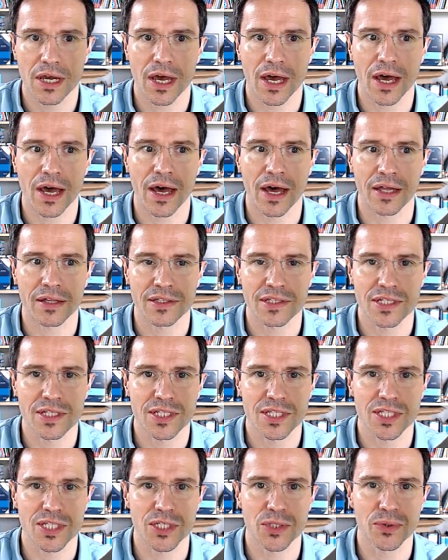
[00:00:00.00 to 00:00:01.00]
and
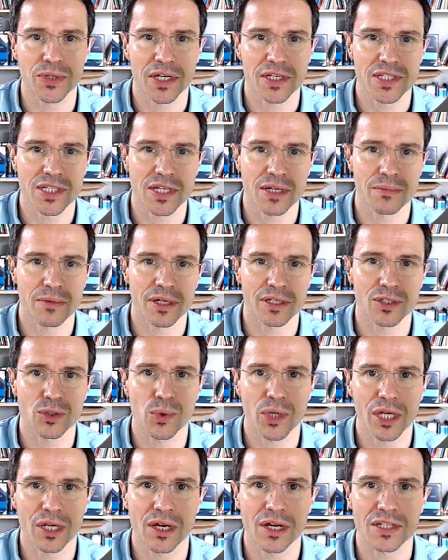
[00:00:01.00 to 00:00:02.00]
see you next time at
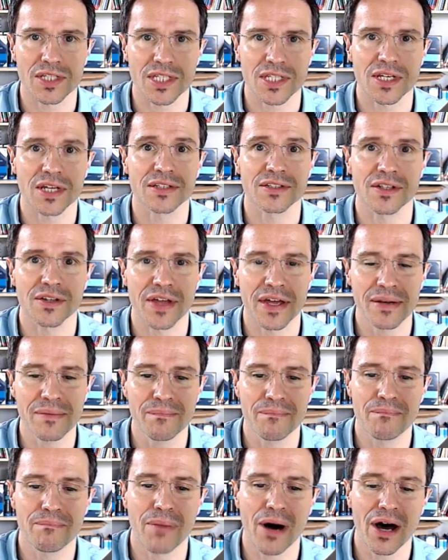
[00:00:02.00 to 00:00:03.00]
Quick Glance. Until then,
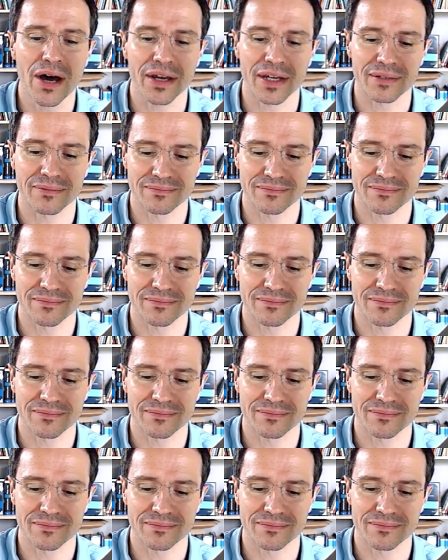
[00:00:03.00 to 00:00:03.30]
bye.